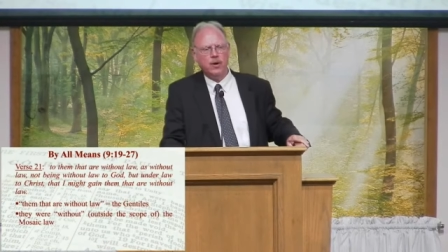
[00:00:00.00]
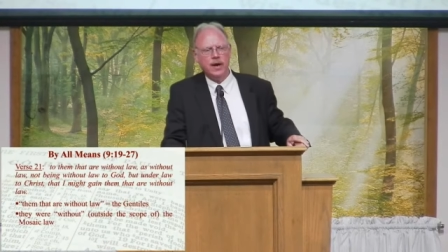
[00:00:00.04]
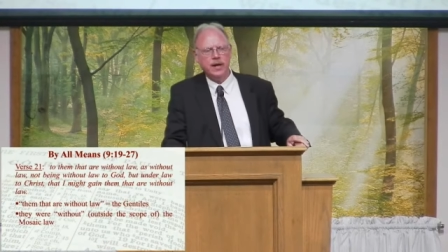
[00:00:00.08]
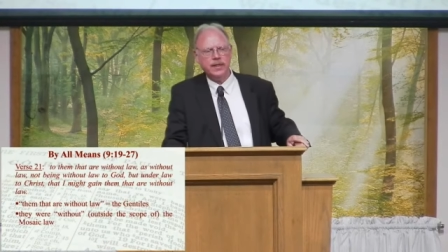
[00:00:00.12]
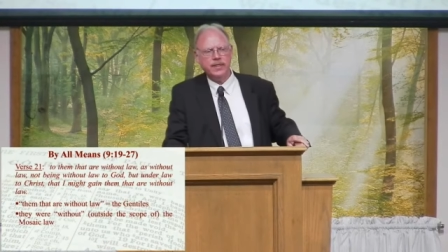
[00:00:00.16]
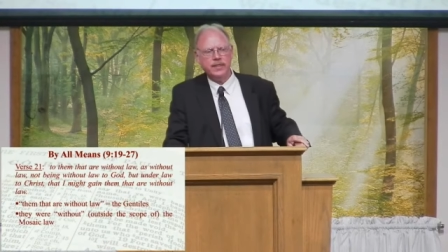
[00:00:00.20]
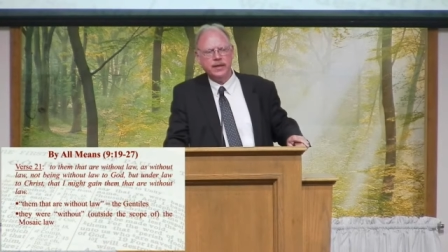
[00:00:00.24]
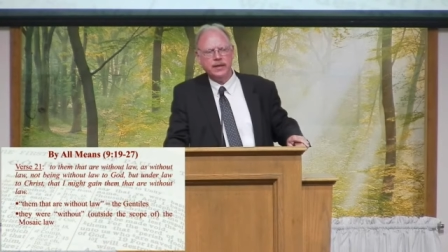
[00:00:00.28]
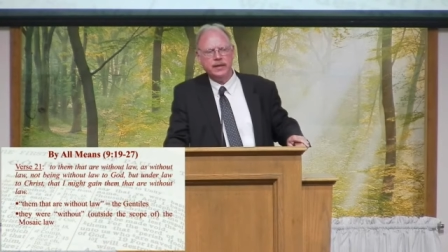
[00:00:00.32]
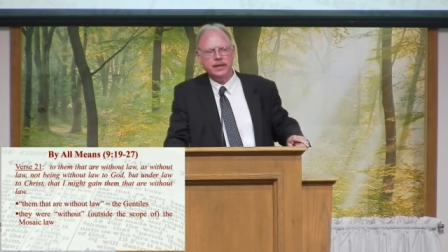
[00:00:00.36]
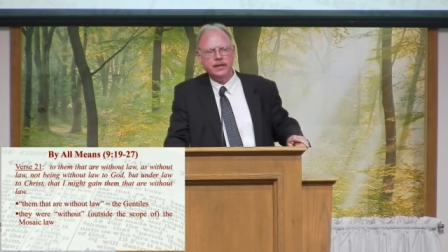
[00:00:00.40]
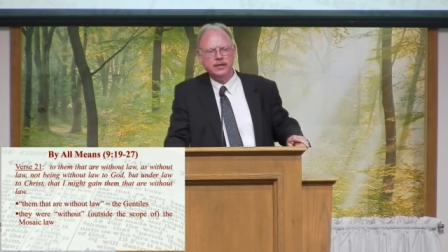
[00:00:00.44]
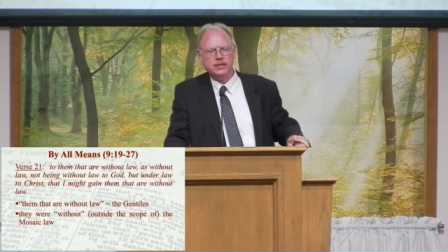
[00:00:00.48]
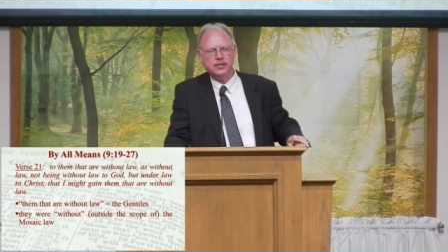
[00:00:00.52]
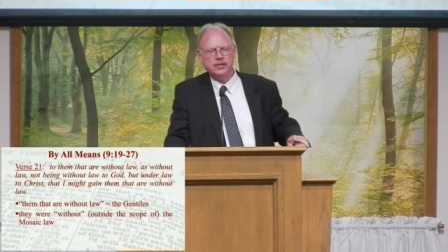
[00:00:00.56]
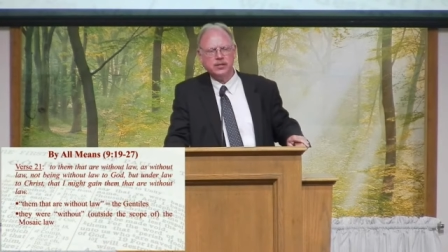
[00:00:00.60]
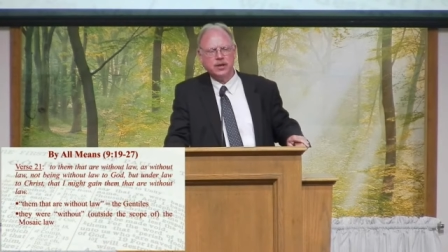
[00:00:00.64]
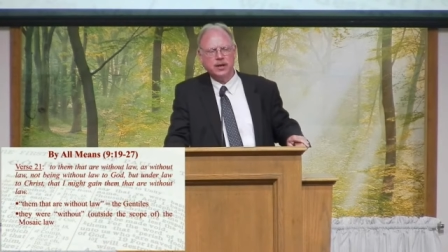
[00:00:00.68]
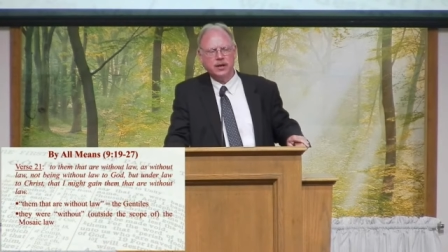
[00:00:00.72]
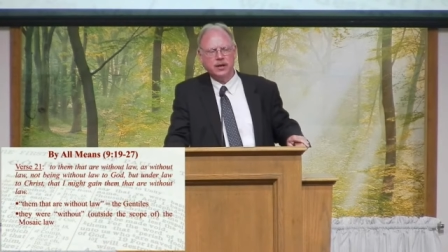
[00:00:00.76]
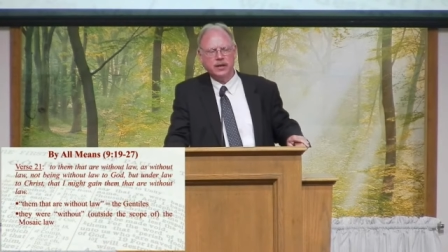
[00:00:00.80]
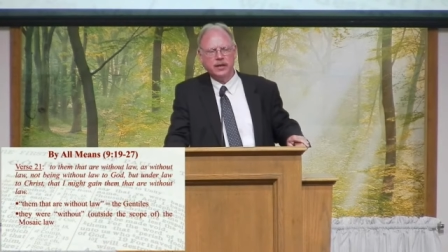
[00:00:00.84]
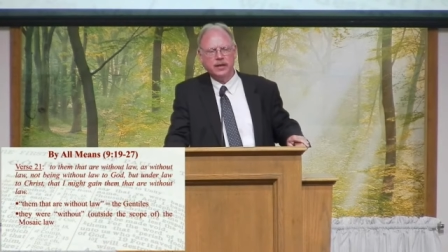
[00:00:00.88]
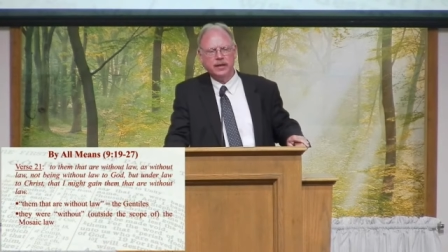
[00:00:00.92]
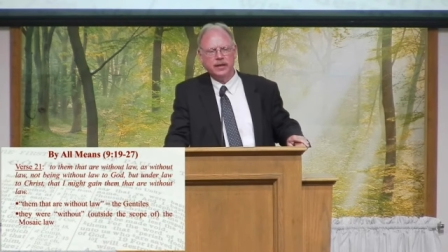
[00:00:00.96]
I think he's
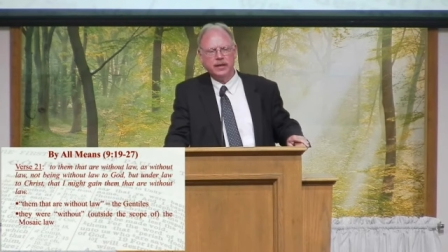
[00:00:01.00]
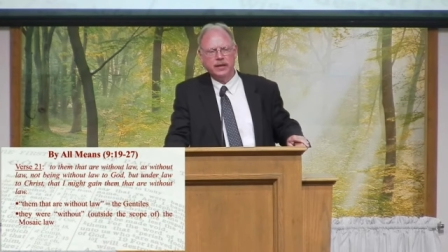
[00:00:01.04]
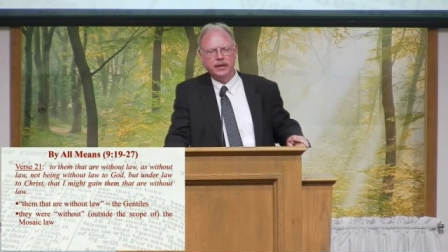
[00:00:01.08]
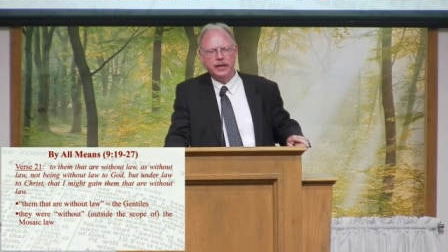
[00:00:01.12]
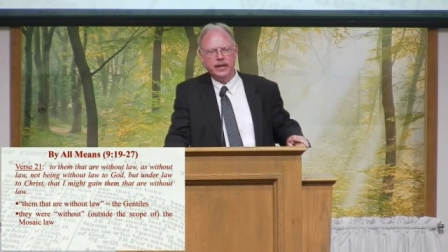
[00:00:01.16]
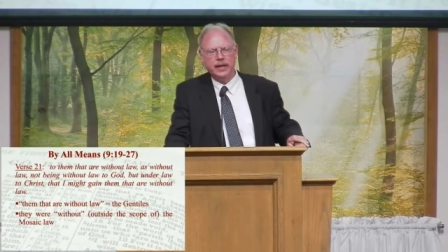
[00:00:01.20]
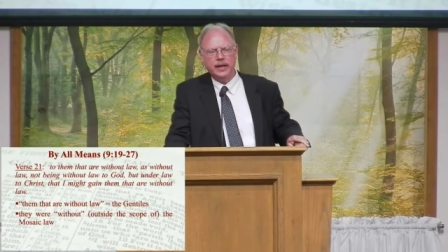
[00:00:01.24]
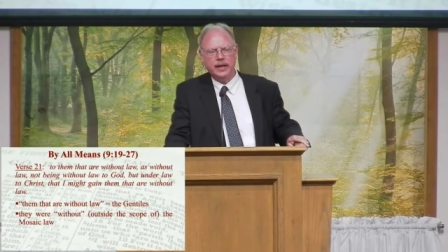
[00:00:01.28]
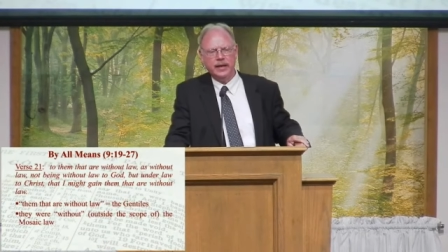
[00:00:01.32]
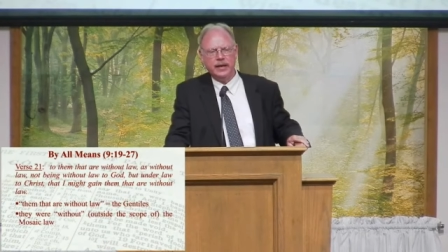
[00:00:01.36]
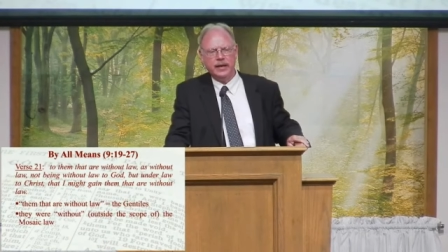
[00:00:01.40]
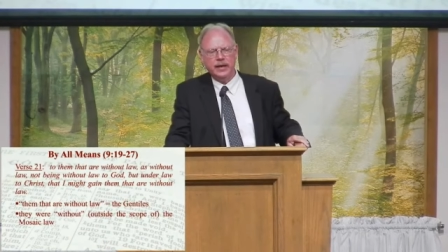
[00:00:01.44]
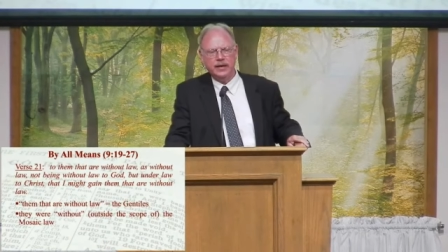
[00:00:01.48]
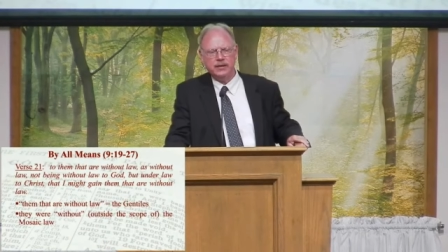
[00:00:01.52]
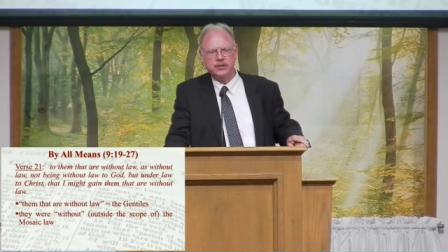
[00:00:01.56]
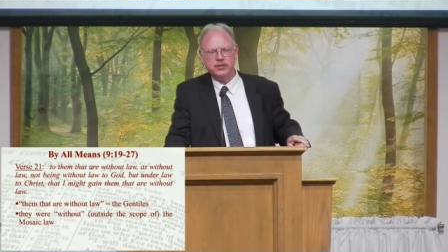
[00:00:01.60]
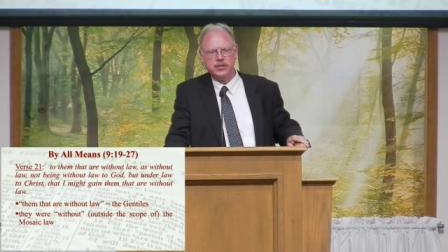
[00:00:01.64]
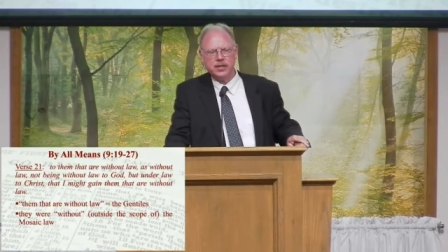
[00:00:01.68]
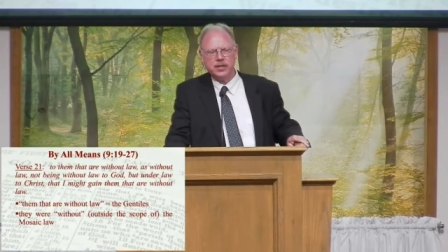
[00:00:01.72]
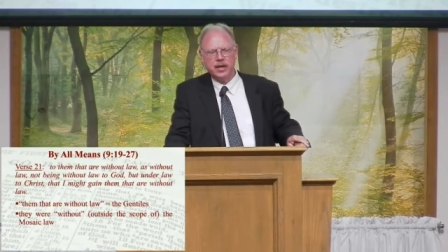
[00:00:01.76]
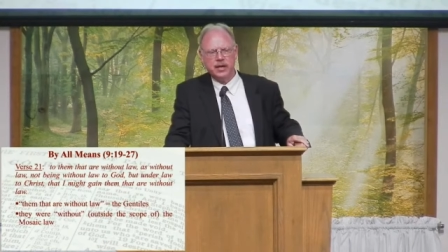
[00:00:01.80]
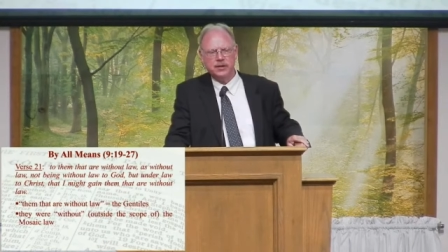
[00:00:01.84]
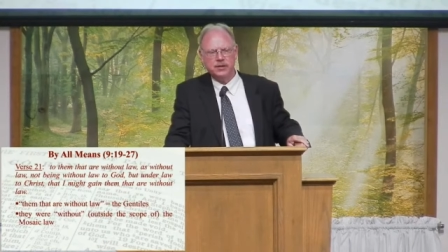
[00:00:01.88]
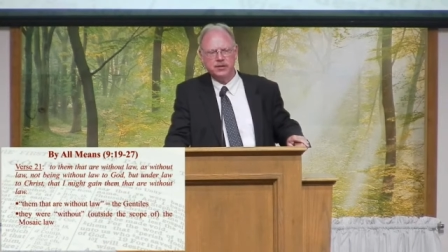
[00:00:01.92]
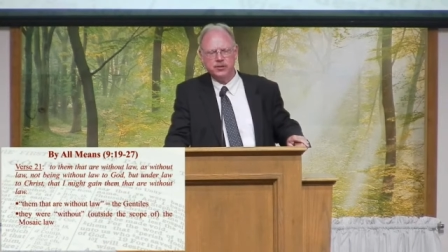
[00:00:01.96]
talking again
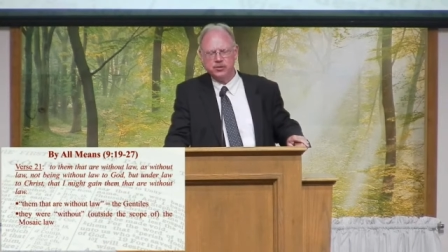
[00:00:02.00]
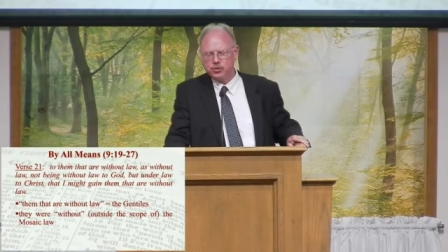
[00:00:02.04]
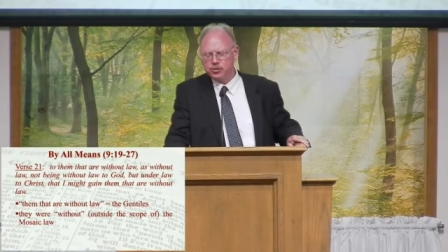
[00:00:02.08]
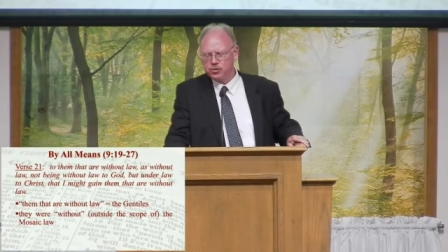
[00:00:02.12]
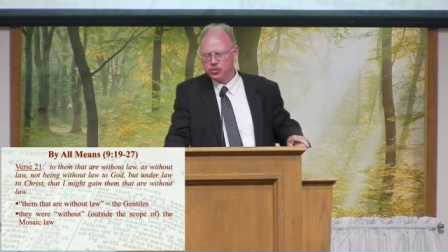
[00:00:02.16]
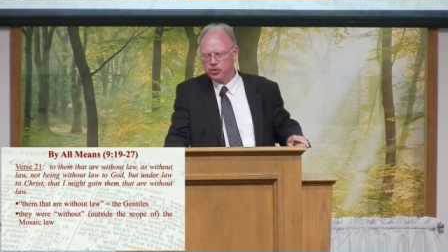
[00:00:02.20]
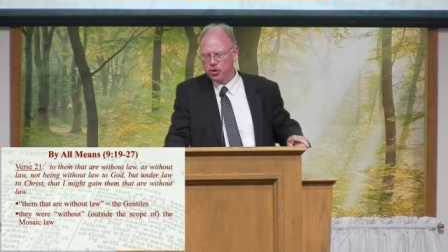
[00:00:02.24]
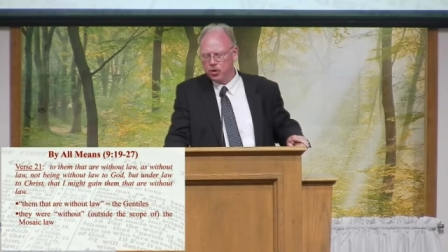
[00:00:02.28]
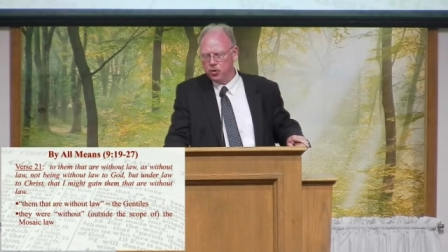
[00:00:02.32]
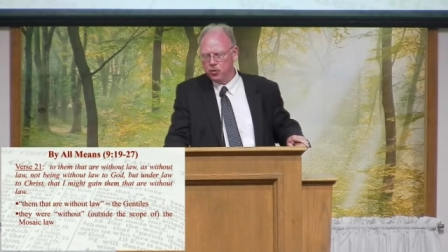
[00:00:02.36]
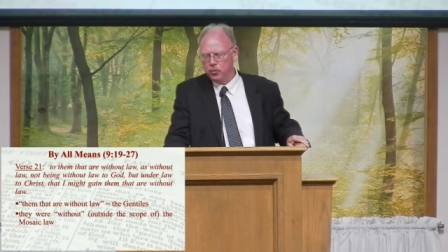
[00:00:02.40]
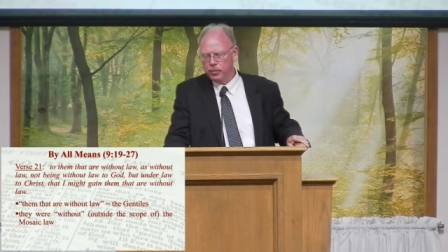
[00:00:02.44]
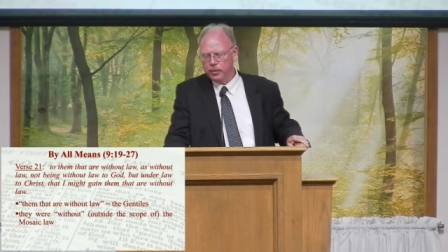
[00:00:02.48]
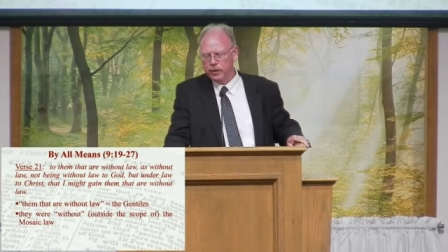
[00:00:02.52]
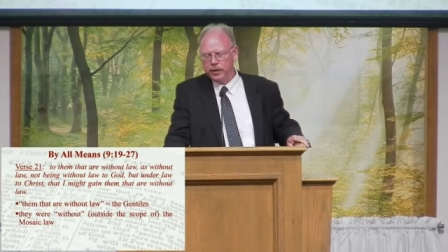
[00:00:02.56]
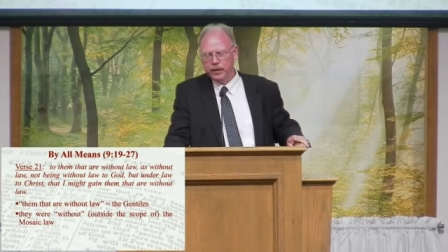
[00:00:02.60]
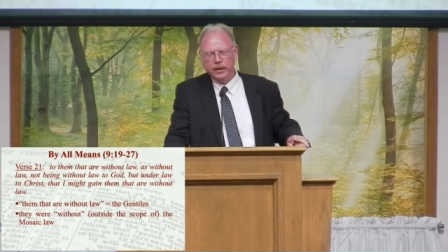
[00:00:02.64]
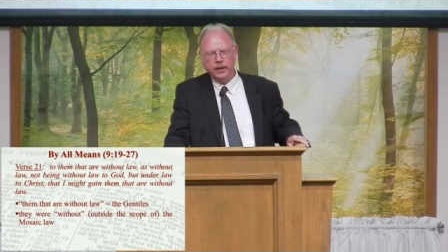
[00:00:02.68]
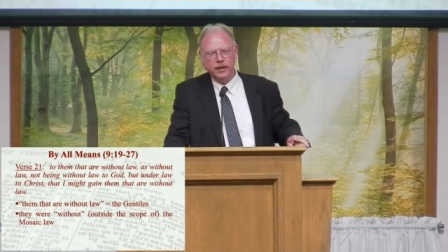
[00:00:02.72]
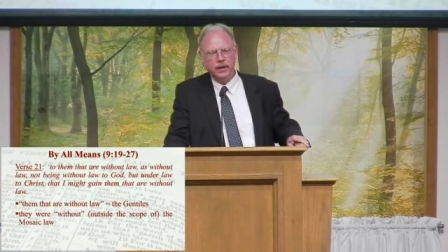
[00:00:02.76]
outside the scope